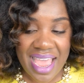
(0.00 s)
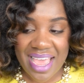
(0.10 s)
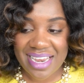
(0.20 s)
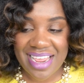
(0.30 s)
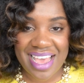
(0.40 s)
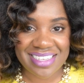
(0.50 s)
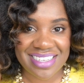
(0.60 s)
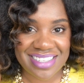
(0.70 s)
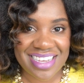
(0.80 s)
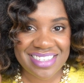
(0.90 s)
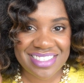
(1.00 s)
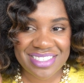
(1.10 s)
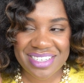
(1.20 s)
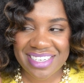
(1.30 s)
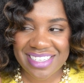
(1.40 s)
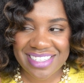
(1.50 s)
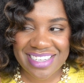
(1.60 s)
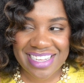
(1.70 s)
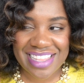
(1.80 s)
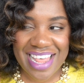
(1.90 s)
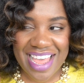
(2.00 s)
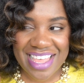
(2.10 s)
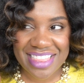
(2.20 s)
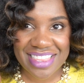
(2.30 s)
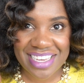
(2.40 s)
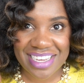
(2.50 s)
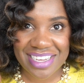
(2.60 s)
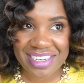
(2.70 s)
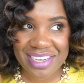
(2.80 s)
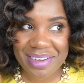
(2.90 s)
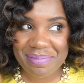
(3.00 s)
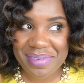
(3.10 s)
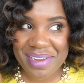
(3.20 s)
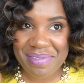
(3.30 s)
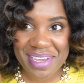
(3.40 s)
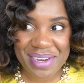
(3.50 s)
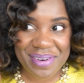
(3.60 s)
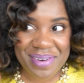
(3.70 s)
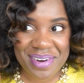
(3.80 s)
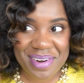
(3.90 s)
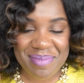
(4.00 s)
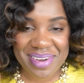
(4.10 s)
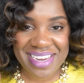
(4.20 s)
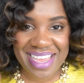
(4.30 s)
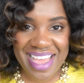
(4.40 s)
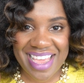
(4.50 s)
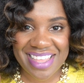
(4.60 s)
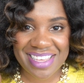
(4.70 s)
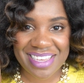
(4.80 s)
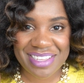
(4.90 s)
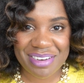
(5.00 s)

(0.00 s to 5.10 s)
and yes, it does sort of look like a company we know, Urban Decay, in